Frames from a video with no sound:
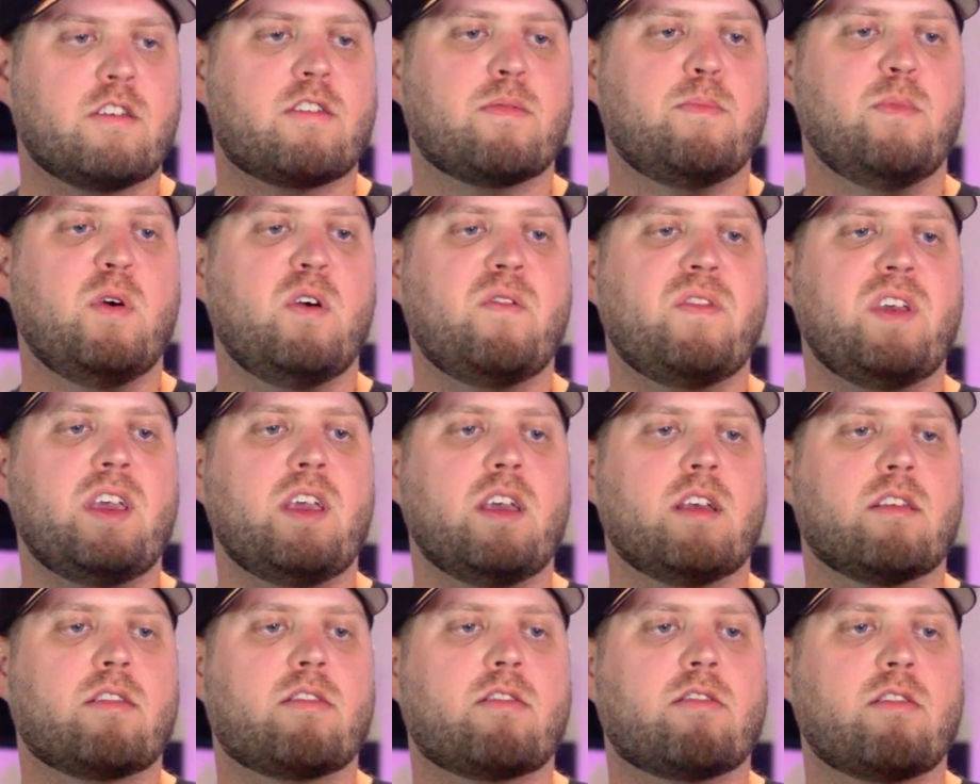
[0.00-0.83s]
This movie
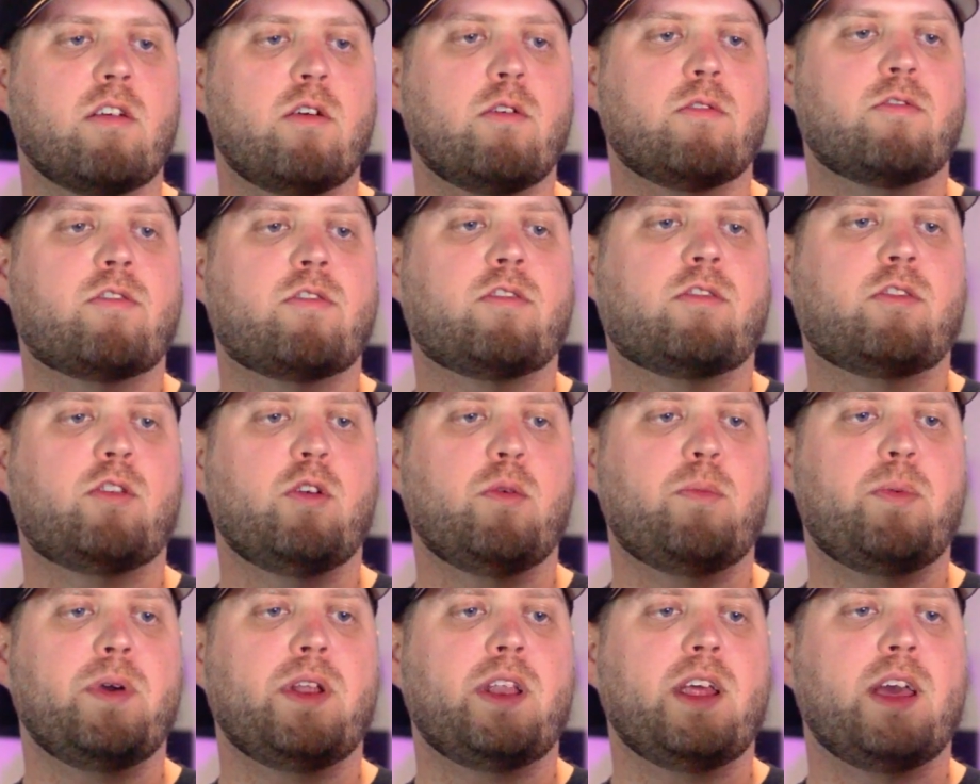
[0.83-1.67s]
is so
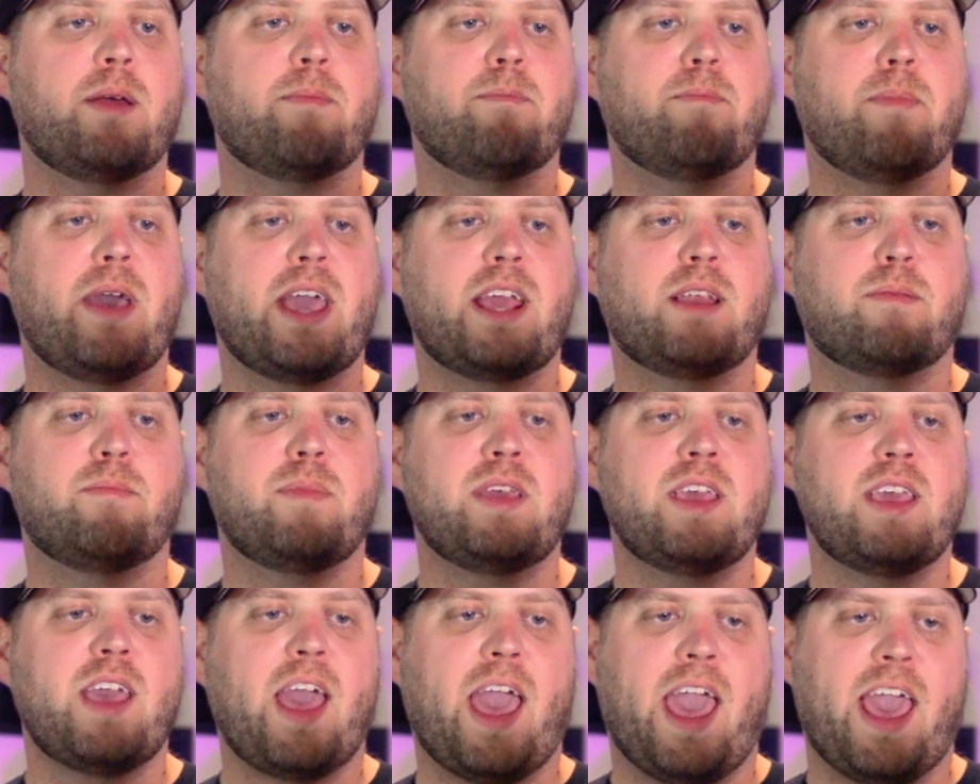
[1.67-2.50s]
stupid it made
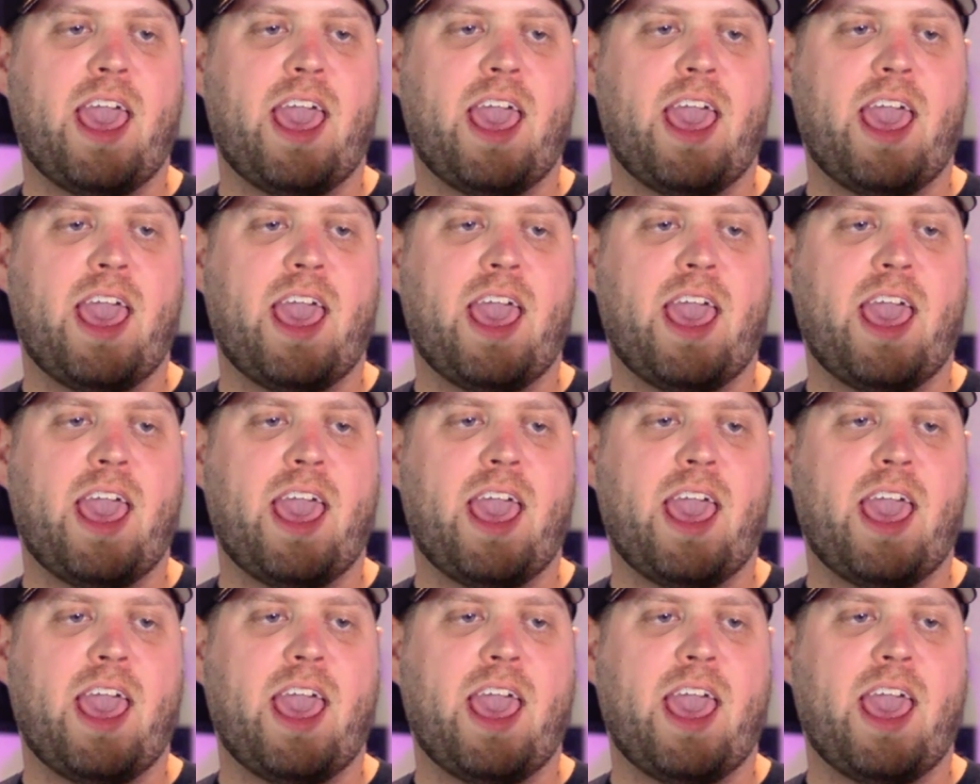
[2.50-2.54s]
me